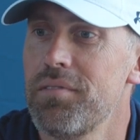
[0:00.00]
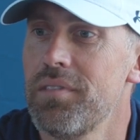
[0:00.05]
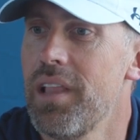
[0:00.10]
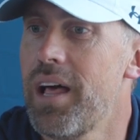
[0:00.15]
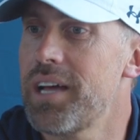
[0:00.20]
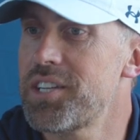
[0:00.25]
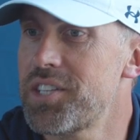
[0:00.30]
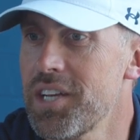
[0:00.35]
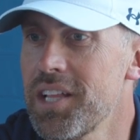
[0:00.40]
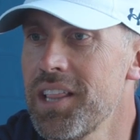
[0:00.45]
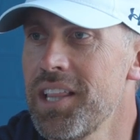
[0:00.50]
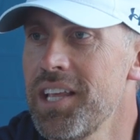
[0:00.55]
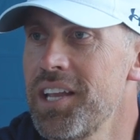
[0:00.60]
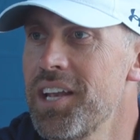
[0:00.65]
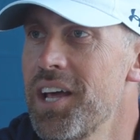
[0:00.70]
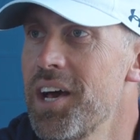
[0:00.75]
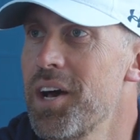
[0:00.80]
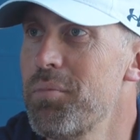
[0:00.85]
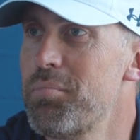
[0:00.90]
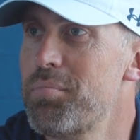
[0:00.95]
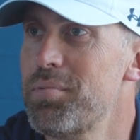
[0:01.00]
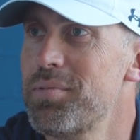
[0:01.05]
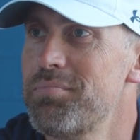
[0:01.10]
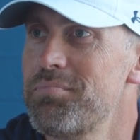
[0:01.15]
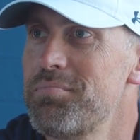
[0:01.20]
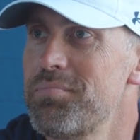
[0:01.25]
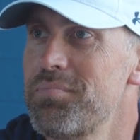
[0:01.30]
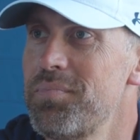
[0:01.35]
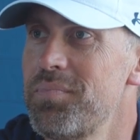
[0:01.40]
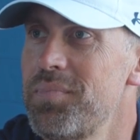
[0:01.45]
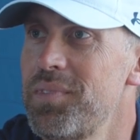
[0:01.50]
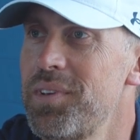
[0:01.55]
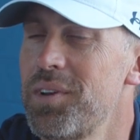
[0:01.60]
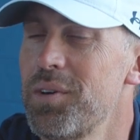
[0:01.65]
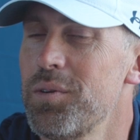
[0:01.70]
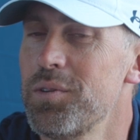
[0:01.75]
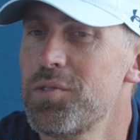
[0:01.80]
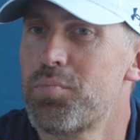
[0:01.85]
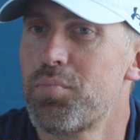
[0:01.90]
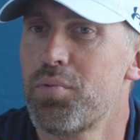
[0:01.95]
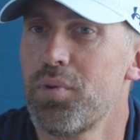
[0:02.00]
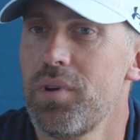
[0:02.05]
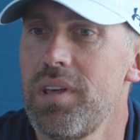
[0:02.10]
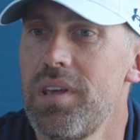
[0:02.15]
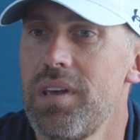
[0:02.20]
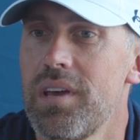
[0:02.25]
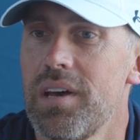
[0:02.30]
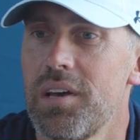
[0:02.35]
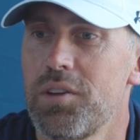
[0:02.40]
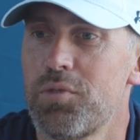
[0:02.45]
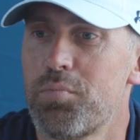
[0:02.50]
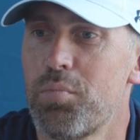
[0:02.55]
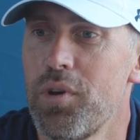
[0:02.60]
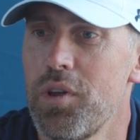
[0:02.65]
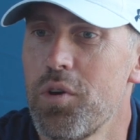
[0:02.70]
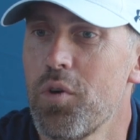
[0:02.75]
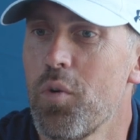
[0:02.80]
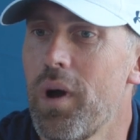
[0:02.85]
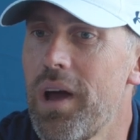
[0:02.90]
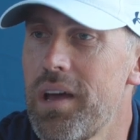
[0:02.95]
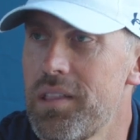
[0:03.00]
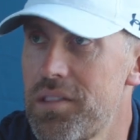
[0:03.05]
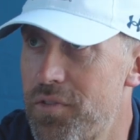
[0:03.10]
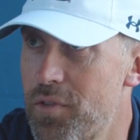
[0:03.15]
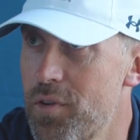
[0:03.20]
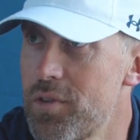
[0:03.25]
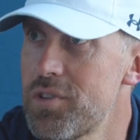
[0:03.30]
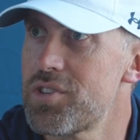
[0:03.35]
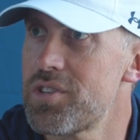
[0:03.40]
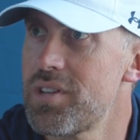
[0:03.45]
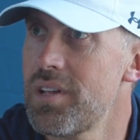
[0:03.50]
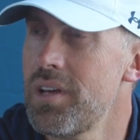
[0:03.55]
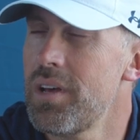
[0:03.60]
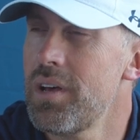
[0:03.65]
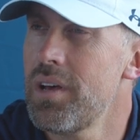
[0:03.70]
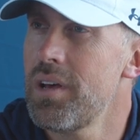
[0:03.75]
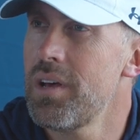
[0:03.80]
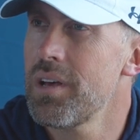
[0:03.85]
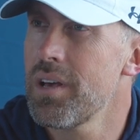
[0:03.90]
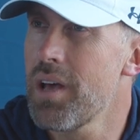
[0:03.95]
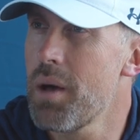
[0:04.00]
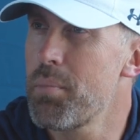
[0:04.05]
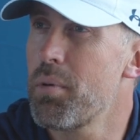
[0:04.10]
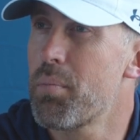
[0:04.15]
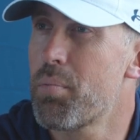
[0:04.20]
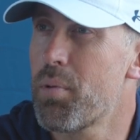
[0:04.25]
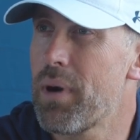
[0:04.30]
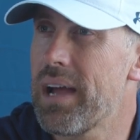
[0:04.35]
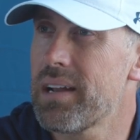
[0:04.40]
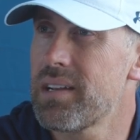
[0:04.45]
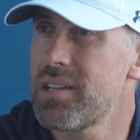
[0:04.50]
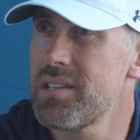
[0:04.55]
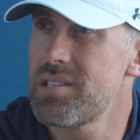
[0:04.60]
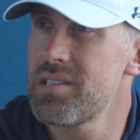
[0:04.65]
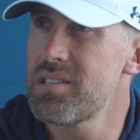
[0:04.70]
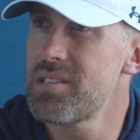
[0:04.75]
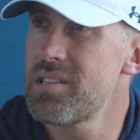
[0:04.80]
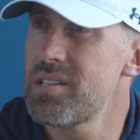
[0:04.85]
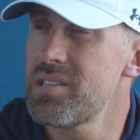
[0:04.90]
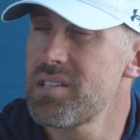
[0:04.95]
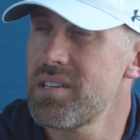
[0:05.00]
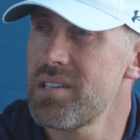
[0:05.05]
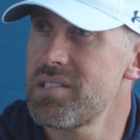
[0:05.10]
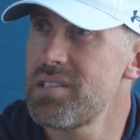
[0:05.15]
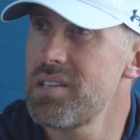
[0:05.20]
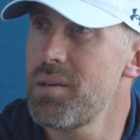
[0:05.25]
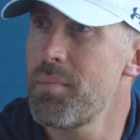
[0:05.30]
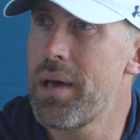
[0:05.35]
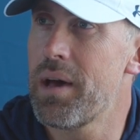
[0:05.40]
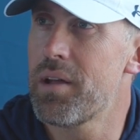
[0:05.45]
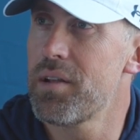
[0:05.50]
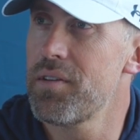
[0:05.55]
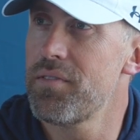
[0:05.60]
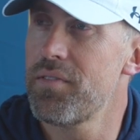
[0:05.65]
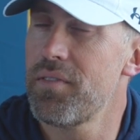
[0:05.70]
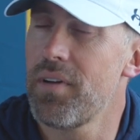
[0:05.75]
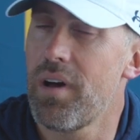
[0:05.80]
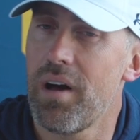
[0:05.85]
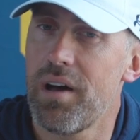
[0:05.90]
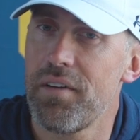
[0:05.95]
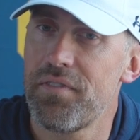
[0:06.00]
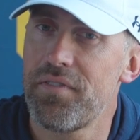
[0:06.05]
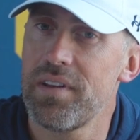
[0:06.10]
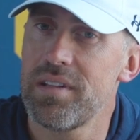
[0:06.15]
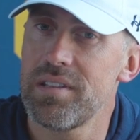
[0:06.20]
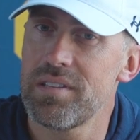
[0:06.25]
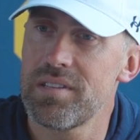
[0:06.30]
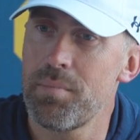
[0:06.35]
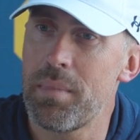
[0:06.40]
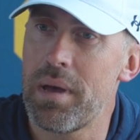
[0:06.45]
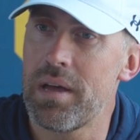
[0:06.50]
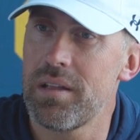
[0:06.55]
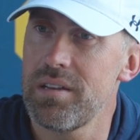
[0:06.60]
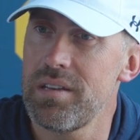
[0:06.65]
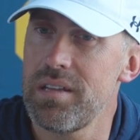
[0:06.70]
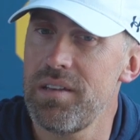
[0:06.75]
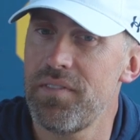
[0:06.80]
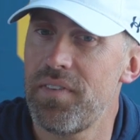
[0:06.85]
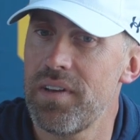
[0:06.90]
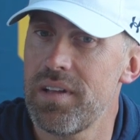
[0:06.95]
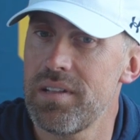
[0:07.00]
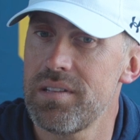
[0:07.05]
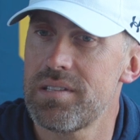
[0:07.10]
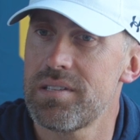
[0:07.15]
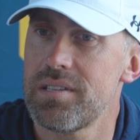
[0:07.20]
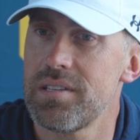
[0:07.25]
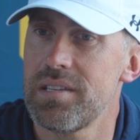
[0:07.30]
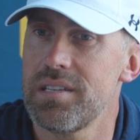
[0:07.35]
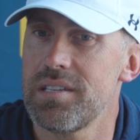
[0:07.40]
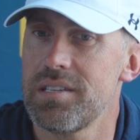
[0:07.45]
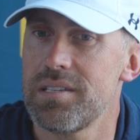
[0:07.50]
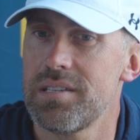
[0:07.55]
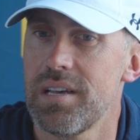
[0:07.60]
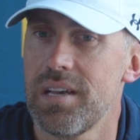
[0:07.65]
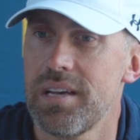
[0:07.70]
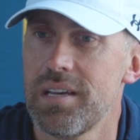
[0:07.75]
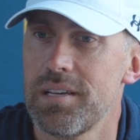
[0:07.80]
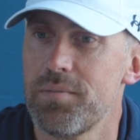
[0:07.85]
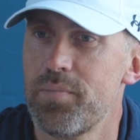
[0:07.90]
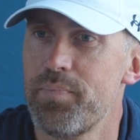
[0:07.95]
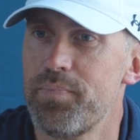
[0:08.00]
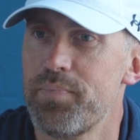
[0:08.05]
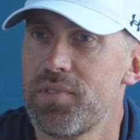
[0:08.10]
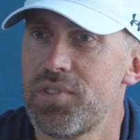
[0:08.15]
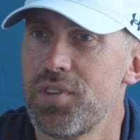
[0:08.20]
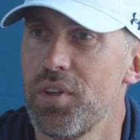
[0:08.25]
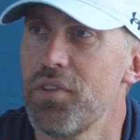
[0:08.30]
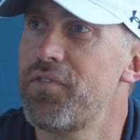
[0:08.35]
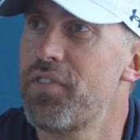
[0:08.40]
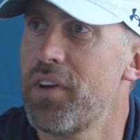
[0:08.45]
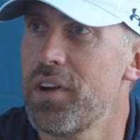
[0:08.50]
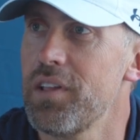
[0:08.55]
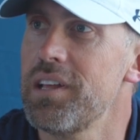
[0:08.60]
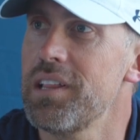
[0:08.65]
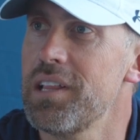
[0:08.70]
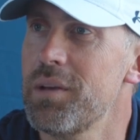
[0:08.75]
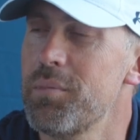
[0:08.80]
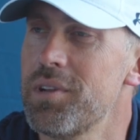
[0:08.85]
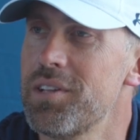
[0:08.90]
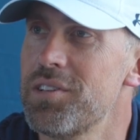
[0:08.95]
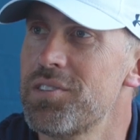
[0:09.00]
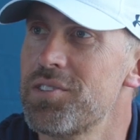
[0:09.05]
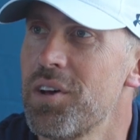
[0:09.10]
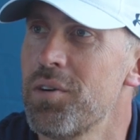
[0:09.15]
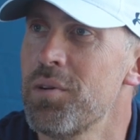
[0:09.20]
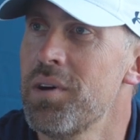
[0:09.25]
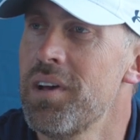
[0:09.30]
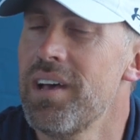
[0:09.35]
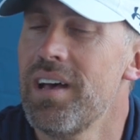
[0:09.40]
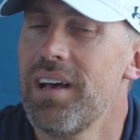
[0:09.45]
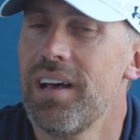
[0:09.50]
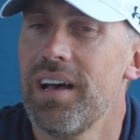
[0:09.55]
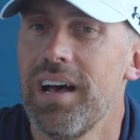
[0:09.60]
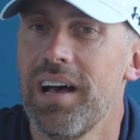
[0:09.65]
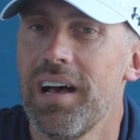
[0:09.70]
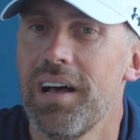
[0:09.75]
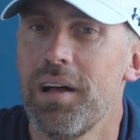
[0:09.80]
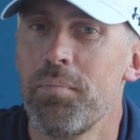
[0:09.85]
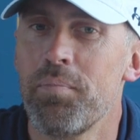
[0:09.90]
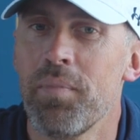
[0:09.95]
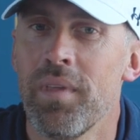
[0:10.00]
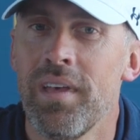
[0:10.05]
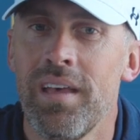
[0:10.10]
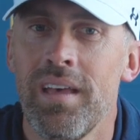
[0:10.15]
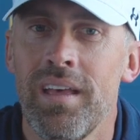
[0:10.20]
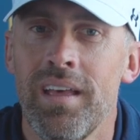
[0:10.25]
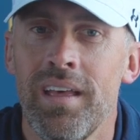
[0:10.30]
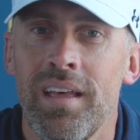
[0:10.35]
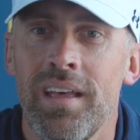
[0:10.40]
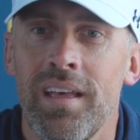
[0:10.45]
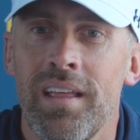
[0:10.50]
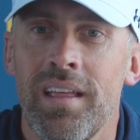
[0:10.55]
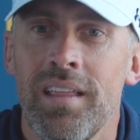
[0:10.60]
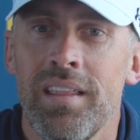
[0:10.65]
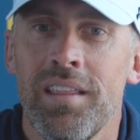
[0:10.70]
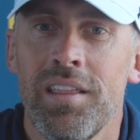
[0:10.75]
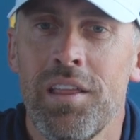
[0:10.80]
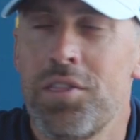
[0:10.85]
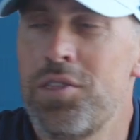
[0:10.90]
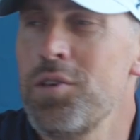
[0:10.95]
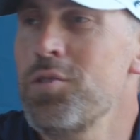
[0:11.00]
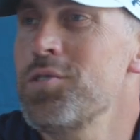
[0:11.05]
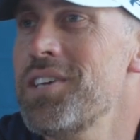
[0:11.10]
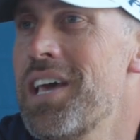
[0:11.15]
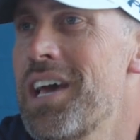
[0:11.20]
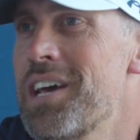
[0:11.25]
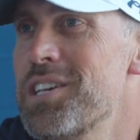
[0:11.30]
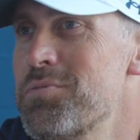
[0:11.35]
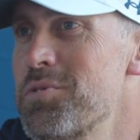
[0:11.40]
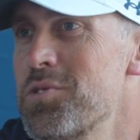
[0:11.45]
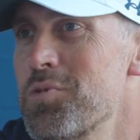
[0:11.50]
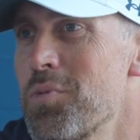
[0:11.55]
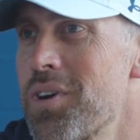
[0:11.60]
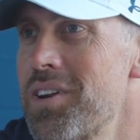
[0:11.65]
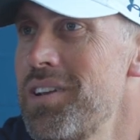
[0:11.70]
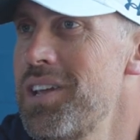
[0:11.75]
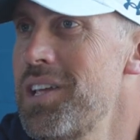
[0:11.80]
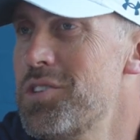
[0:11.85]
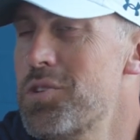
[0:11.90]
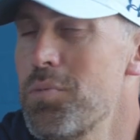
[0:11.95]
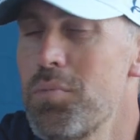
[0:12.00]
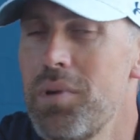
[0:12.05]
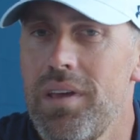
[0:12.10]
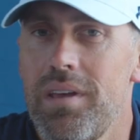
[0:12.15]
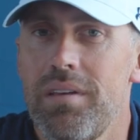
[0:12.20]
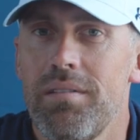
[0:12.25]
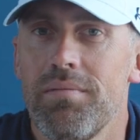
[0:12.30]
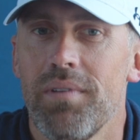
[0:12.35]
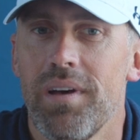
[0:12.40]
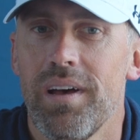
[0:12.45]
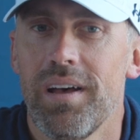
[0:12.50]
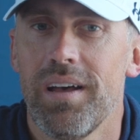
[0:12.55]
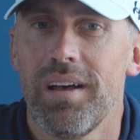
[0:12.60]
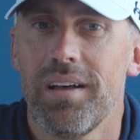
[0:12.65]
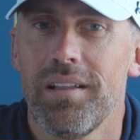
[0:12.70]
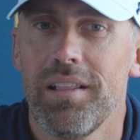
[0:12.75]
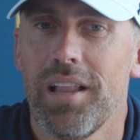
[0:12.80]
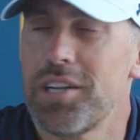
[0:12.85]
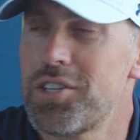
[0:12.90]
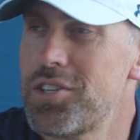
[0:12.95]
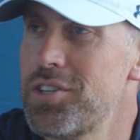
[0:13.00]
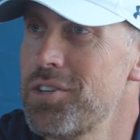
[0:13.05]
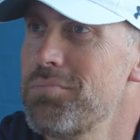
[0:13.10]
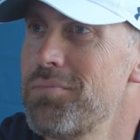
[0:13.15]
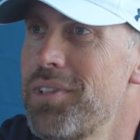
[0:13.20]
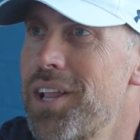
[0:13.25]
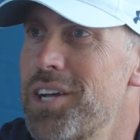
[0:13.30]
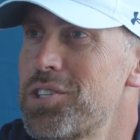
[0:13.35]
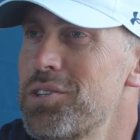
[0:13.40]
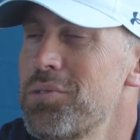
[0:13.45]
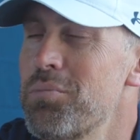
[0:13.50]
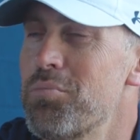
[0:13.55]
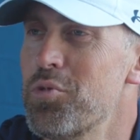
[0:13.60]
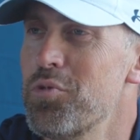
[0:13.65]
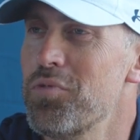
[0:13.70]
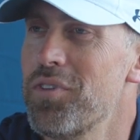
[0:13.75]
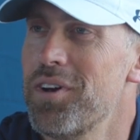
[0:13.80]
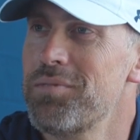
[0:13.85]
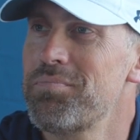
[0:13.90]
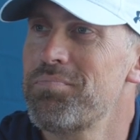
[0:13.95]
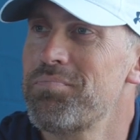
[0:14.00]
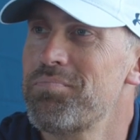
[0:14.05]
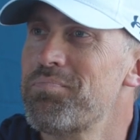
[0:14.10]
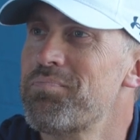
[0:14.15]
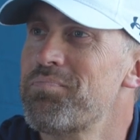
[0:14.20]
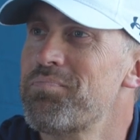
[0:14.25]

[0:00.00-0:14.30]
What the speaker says: Lot to clean up. You know, it's pretty quiet the first couple practices, just because the amount of offense, amount of defense is still fairly limited. So the enthusiasm is where it needs to be. Lot to improve on.